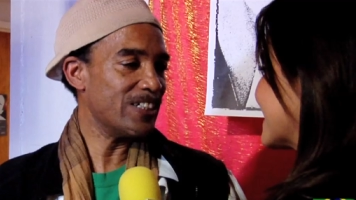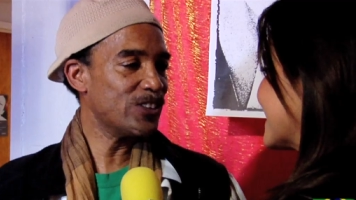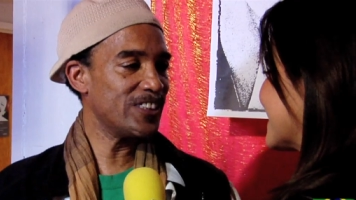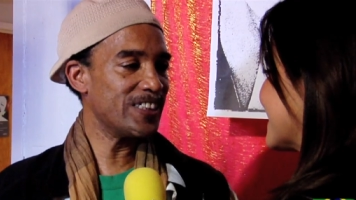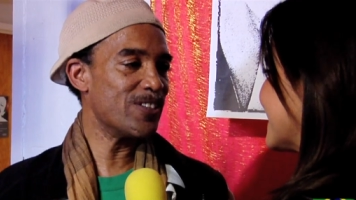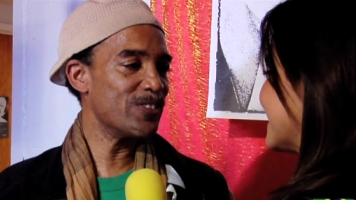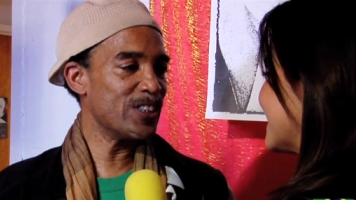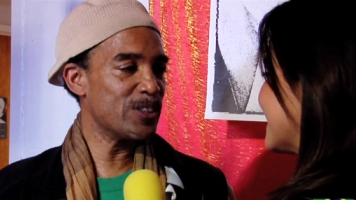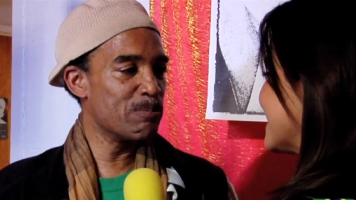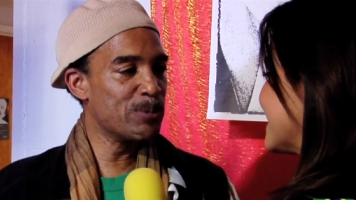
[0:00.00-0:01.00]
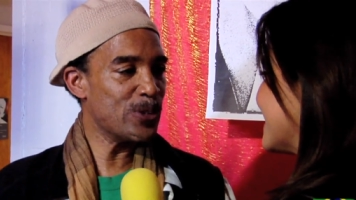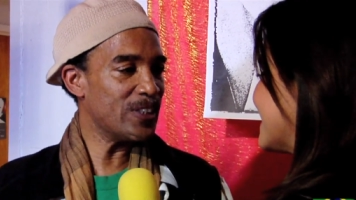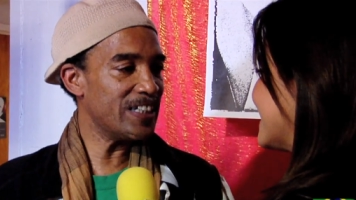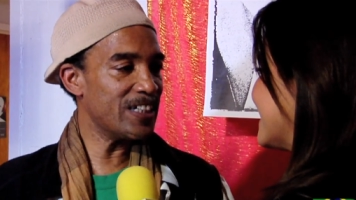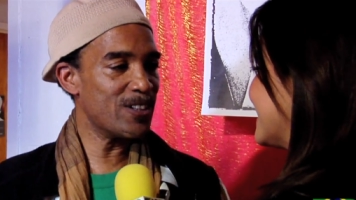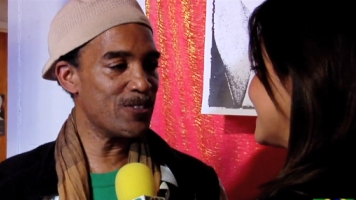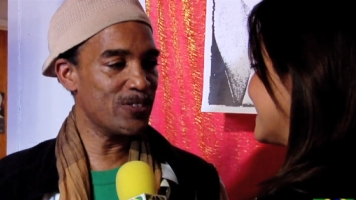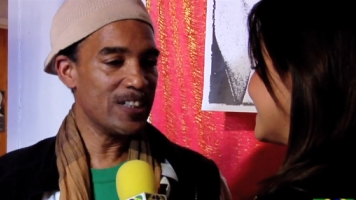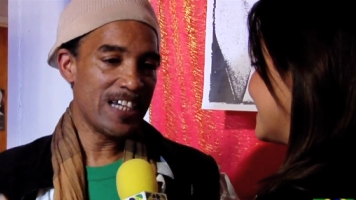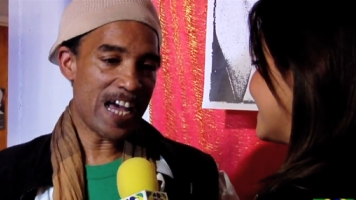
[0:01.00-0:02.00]
energy of it, the beauty
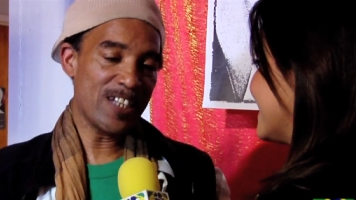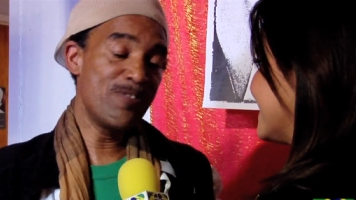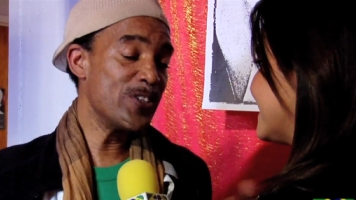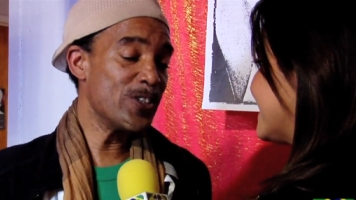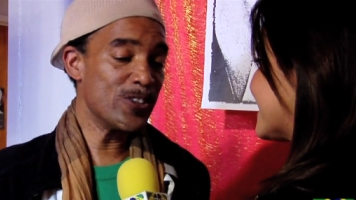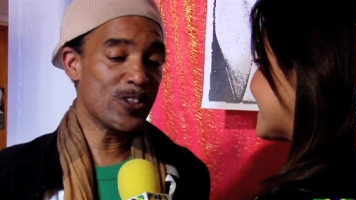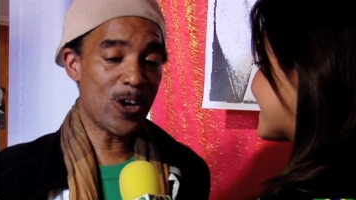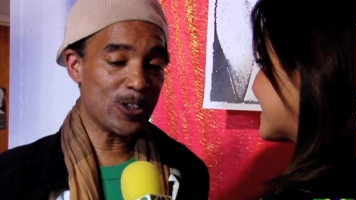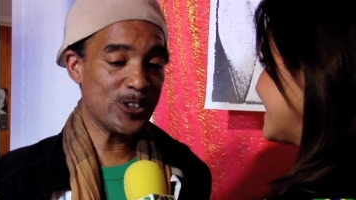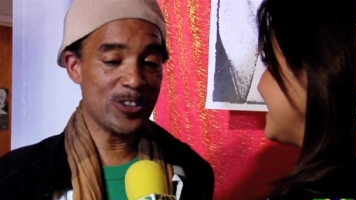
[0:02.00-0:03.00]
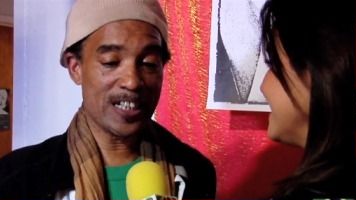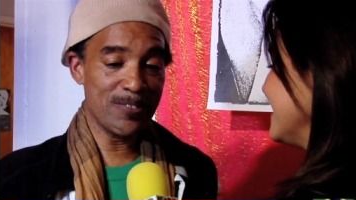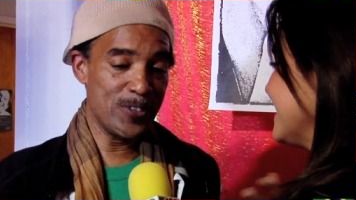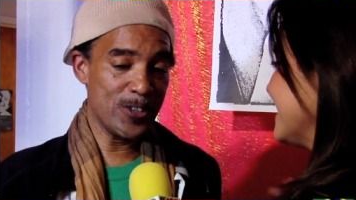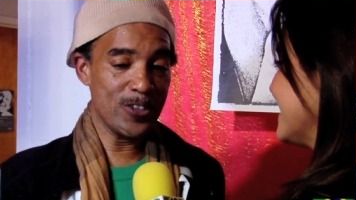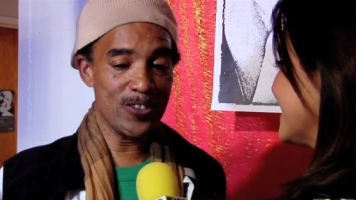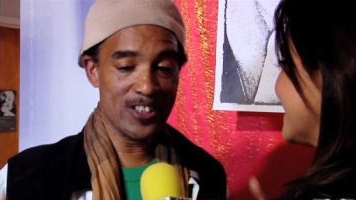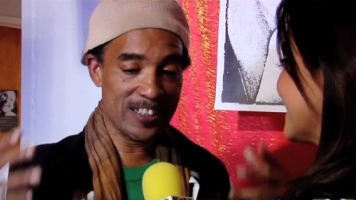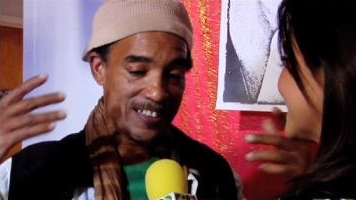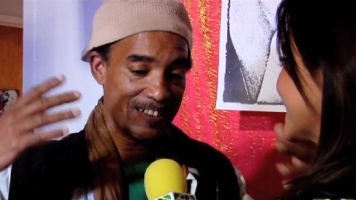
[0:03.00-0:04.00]
of. I could feel the culture. I could feel
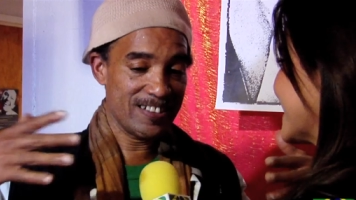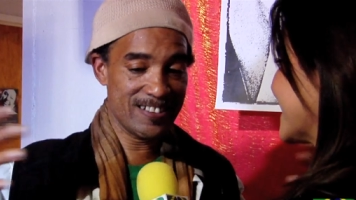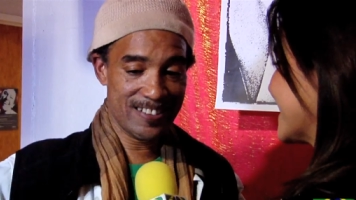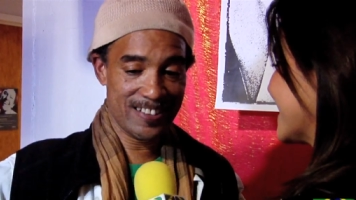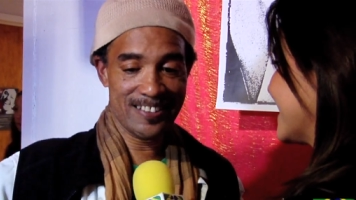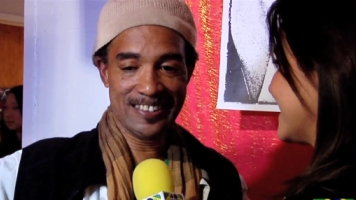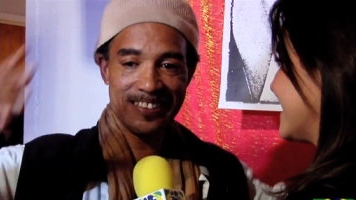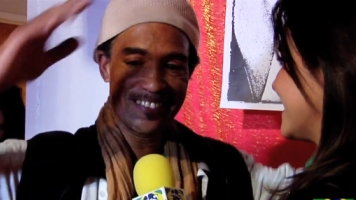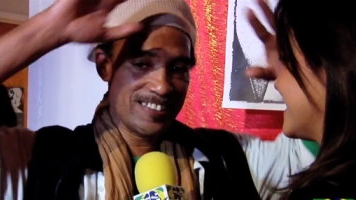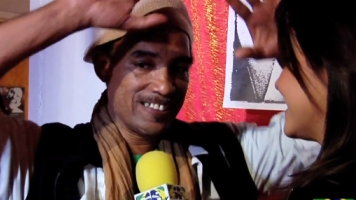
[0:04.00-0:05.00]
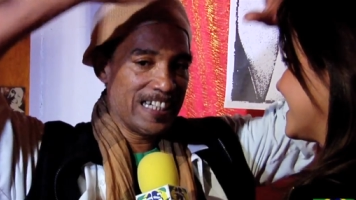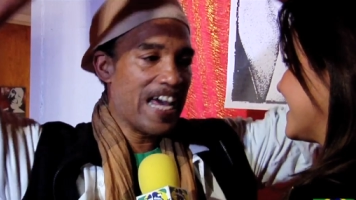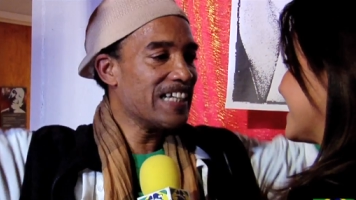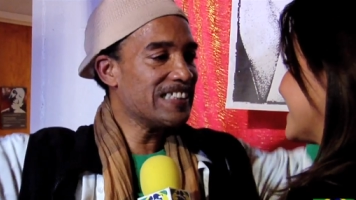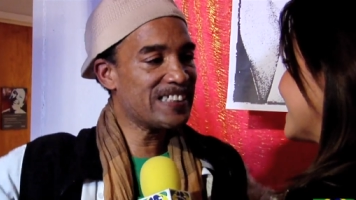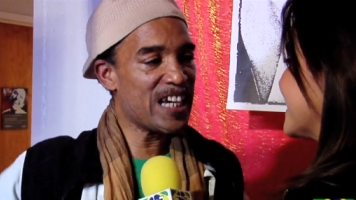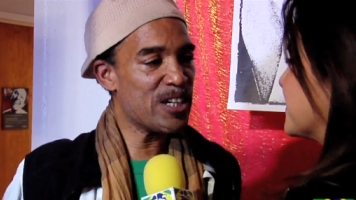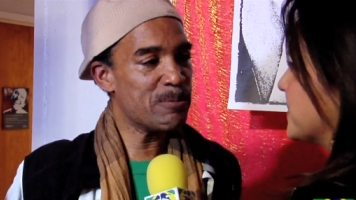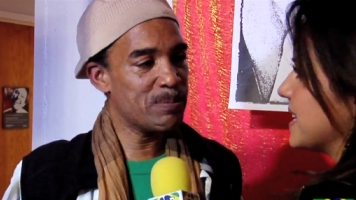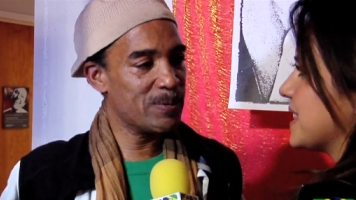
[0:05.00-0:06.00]
the the, the, the landscape, the